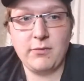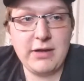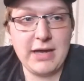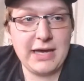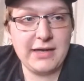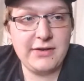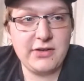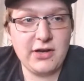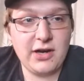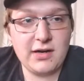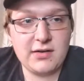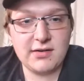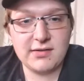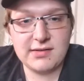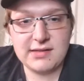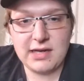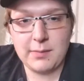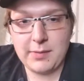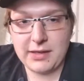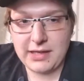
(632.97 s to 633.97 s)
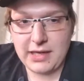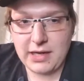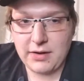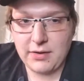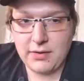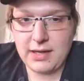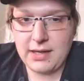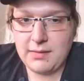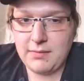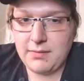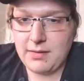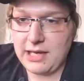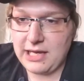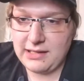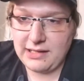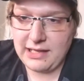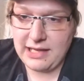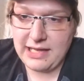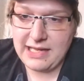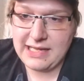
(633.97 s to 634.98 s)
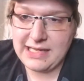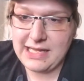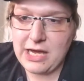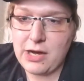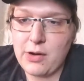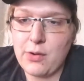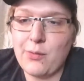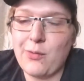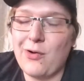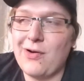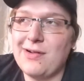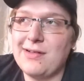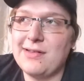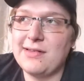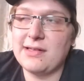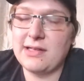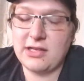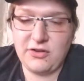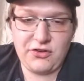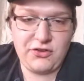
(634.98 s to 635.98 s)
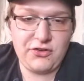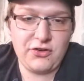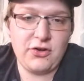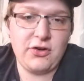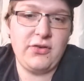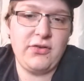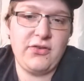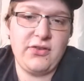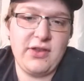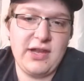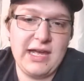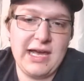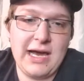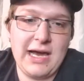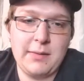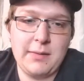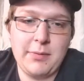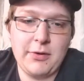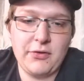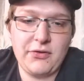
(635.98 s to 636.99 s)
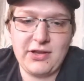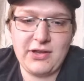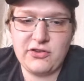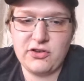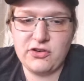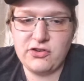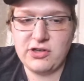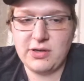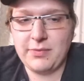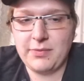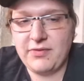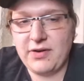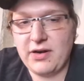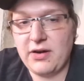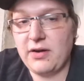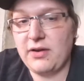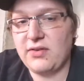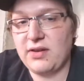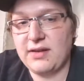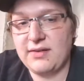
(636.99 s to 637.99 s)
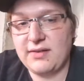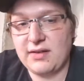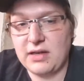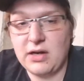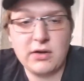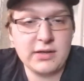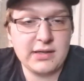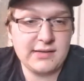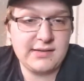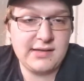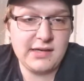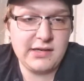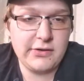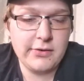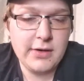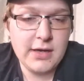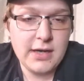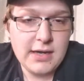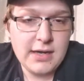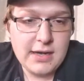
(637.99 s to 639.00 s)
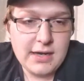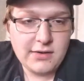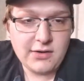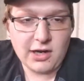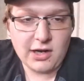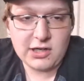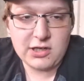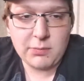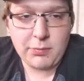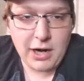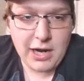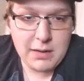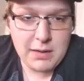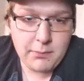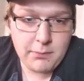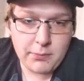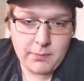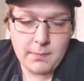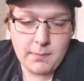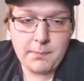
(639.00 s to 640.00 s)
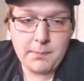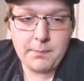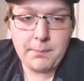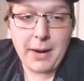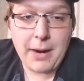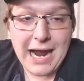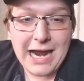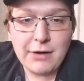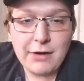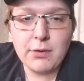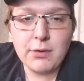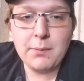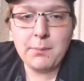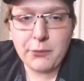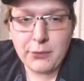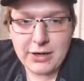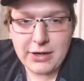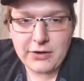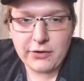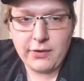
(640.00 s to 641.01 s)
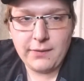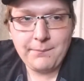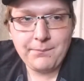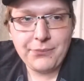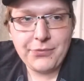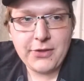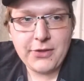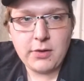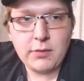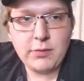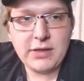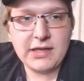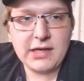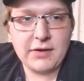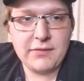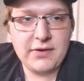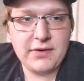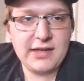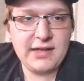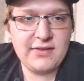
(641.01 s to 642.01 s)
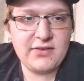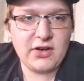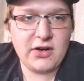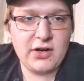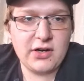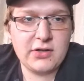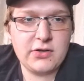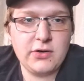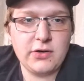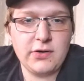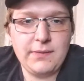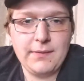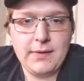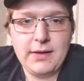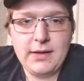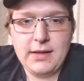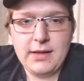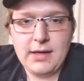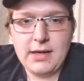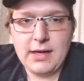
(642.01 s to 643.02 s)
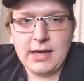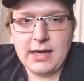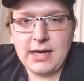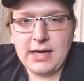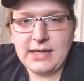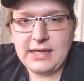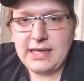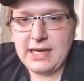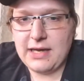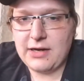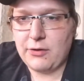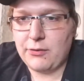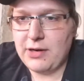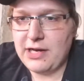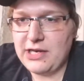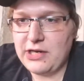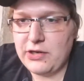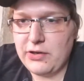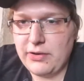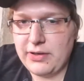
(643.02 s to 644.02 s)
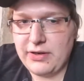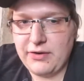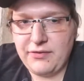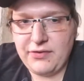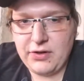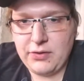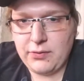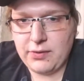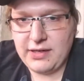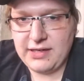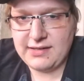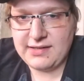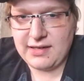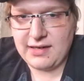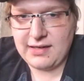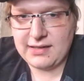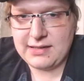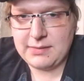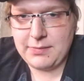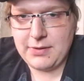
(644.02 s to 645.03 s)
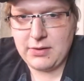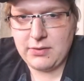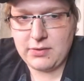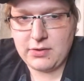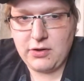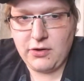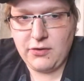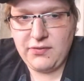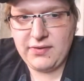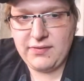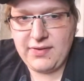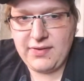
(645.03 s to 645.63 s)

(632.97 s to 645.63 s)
we had doctors coming out and laying out concerns they had about censorship and various things. I'll continue. Dr. Byram Brittle, and we covered his article. He had a radio interview where he talked about